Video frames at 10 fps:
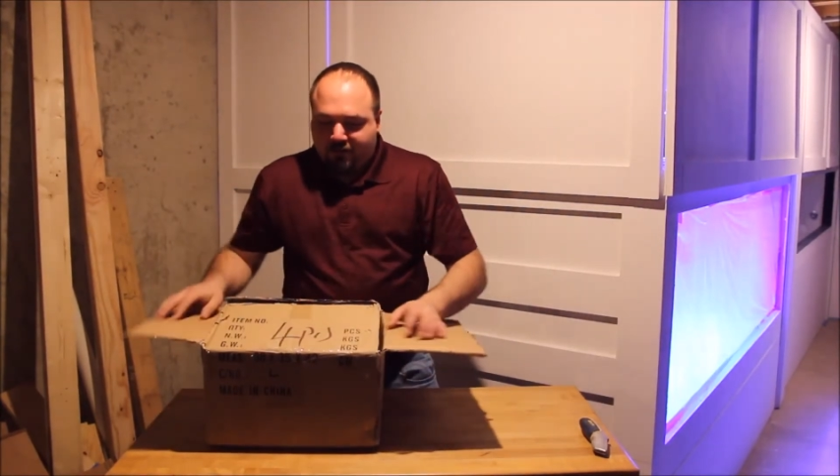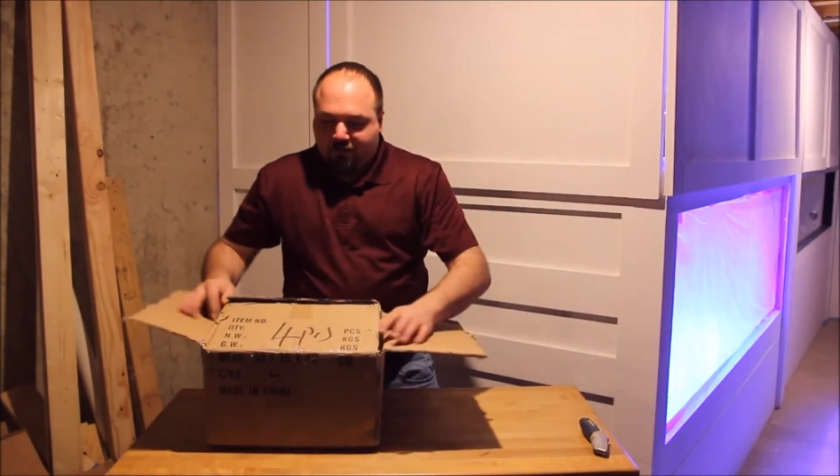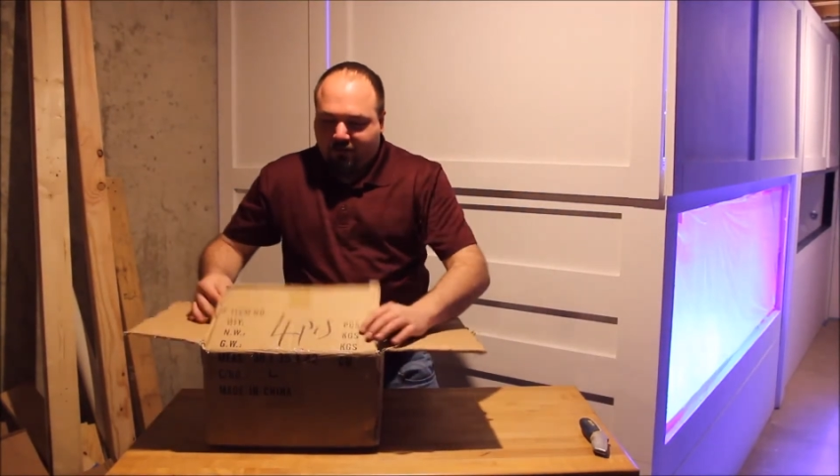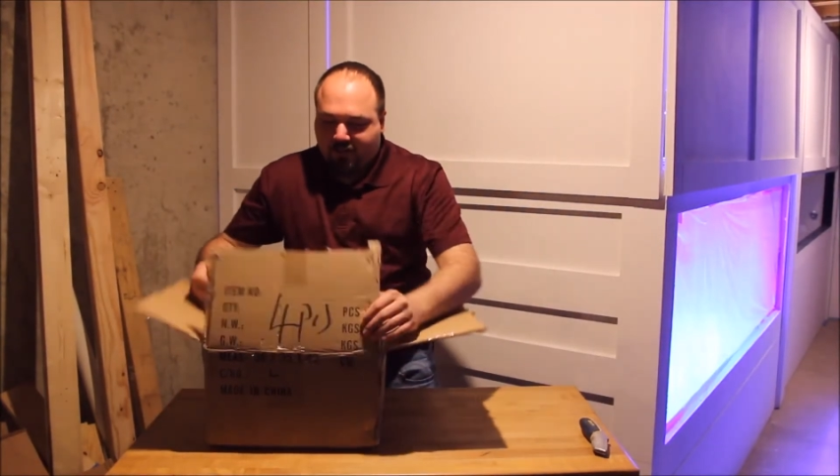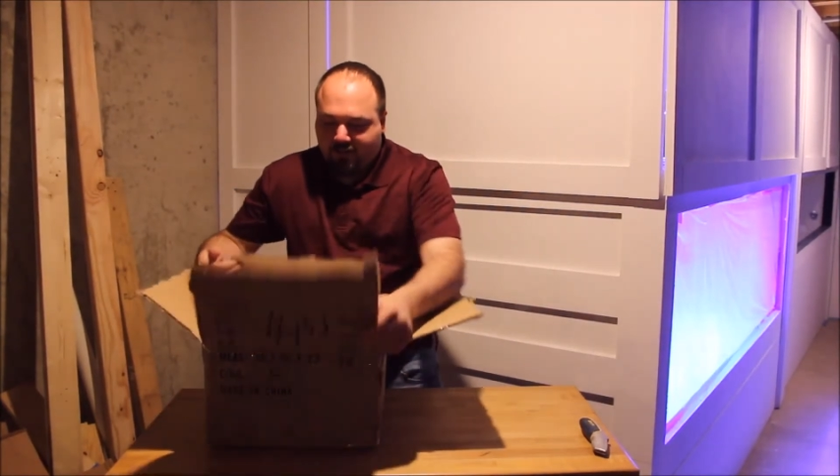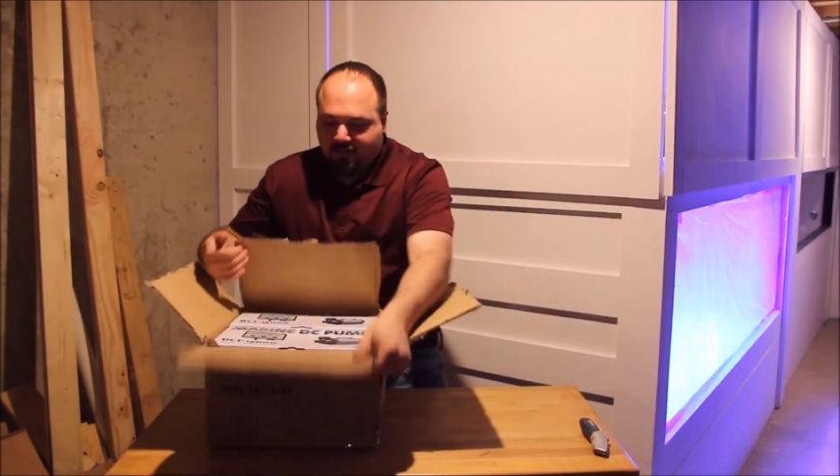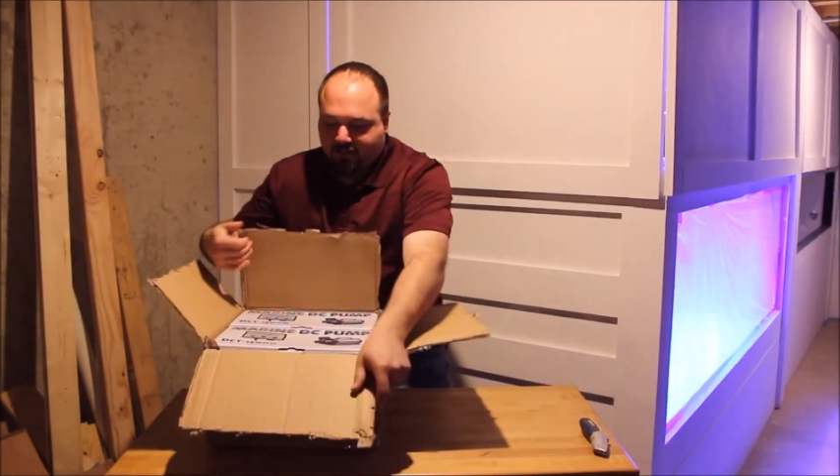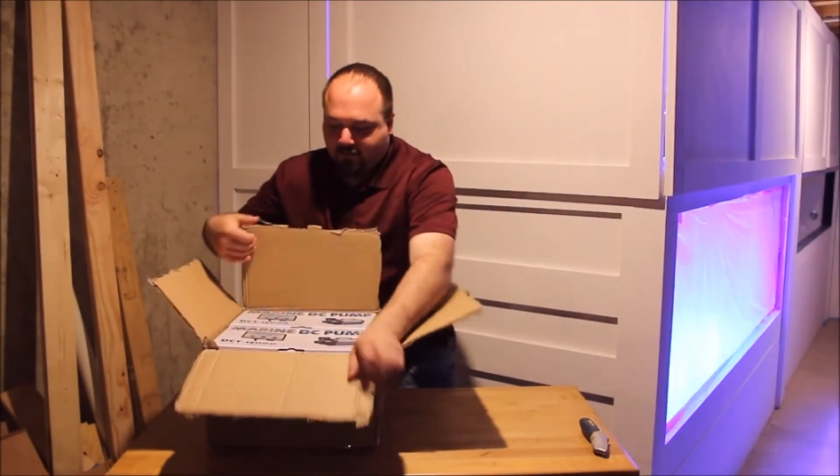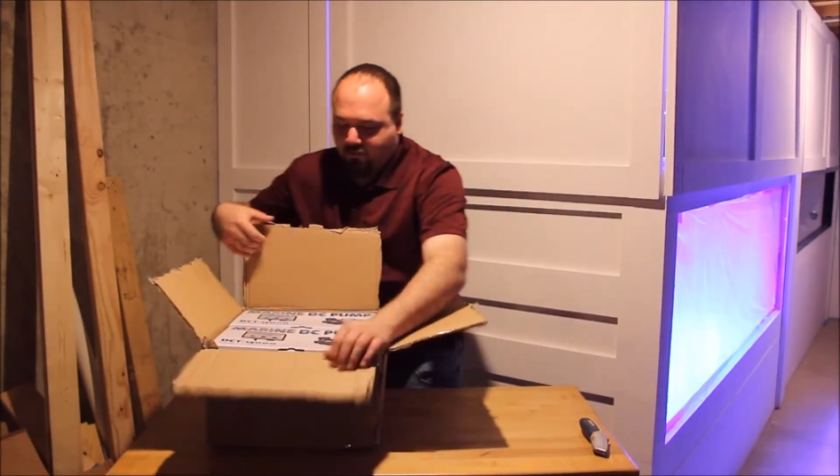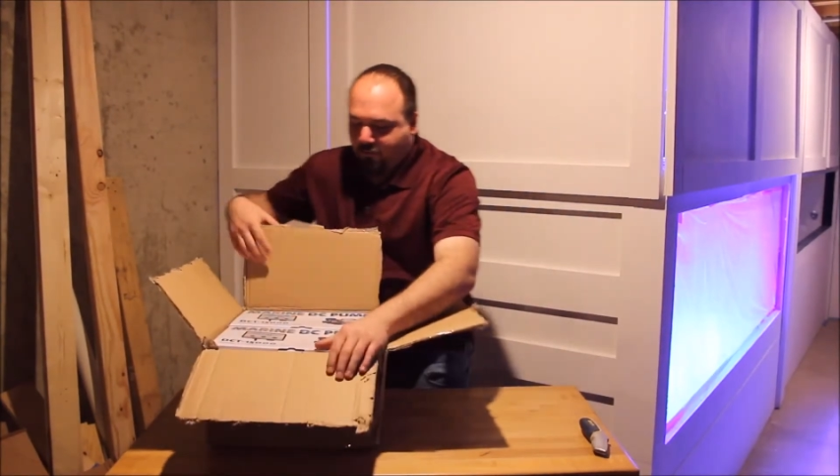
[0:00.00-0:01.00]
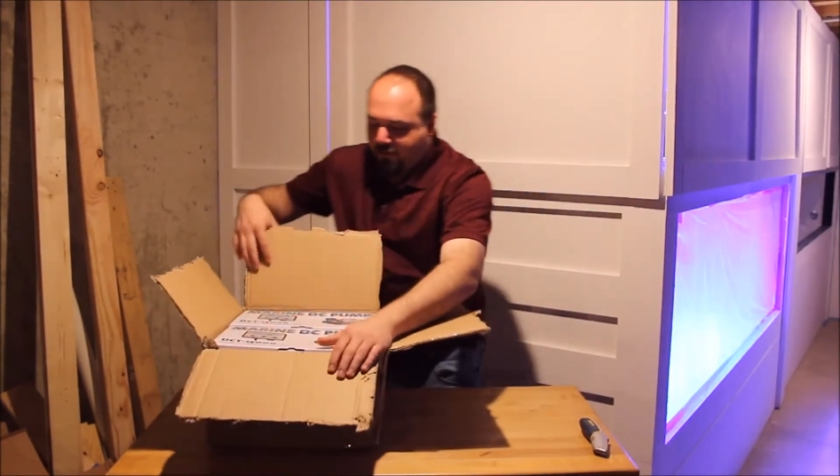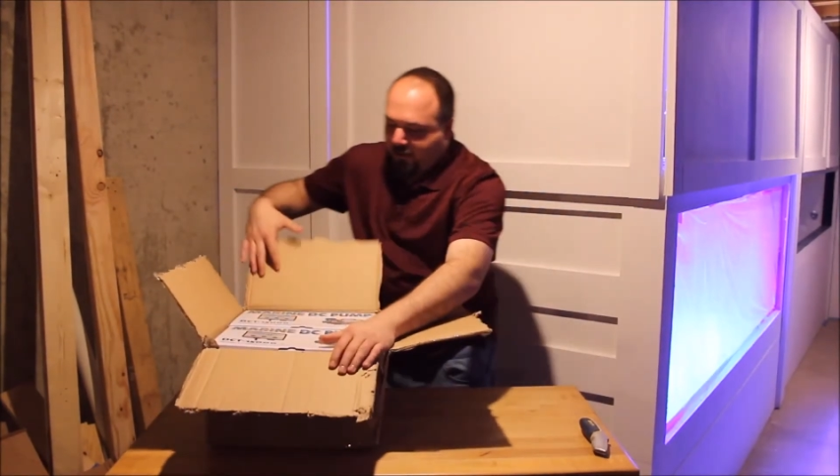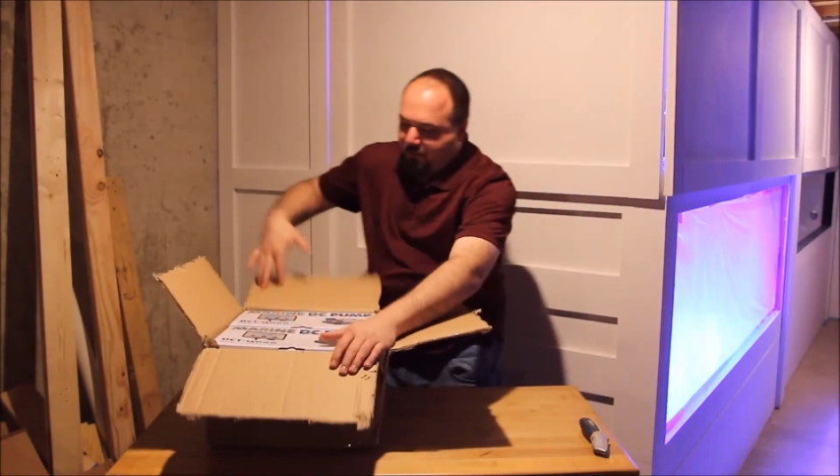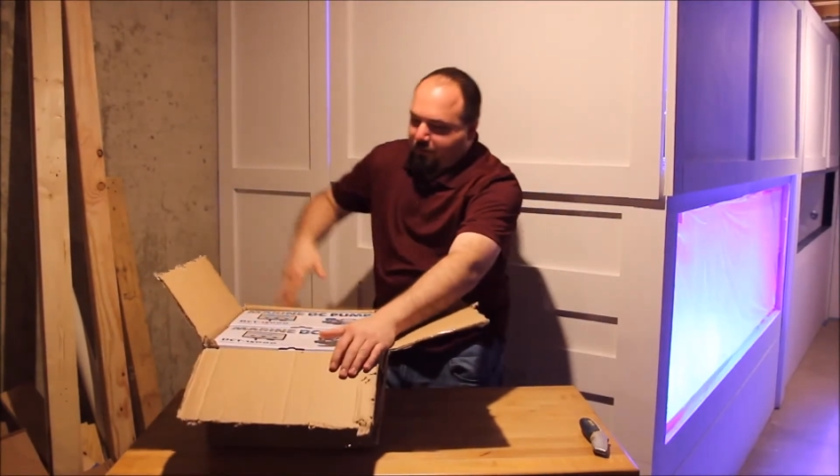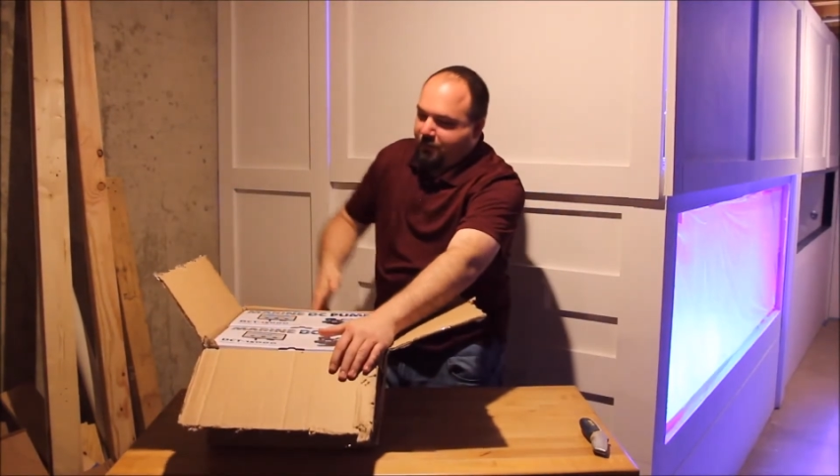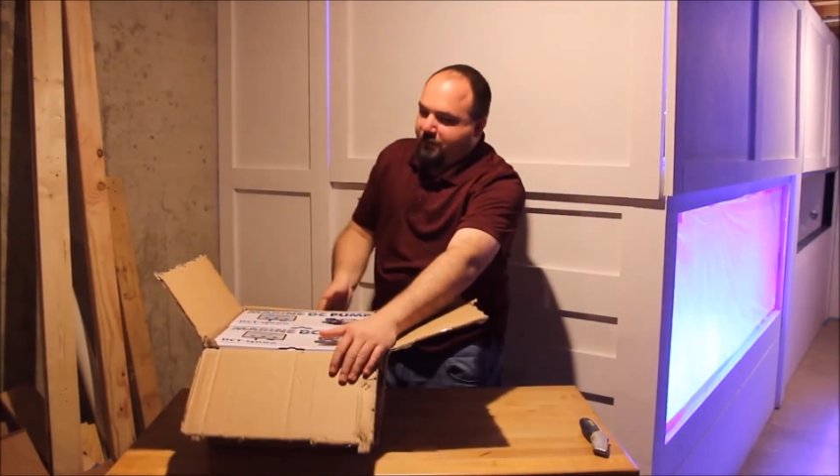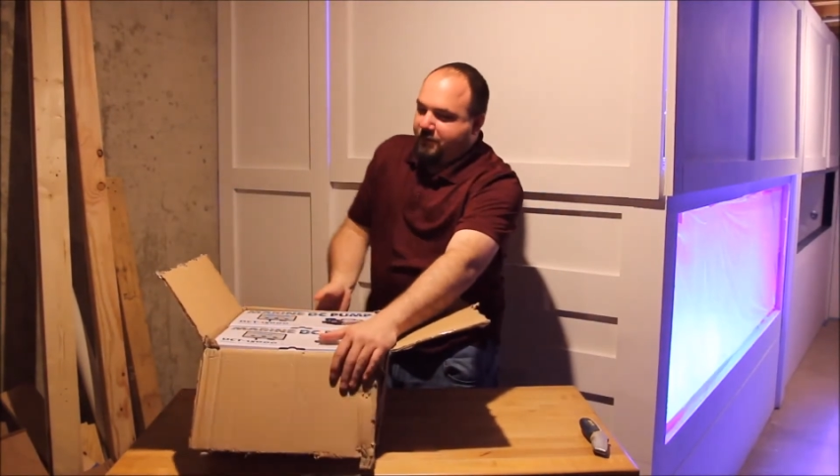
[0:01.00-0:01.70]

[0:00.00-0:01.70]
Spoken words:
go ahead and open up.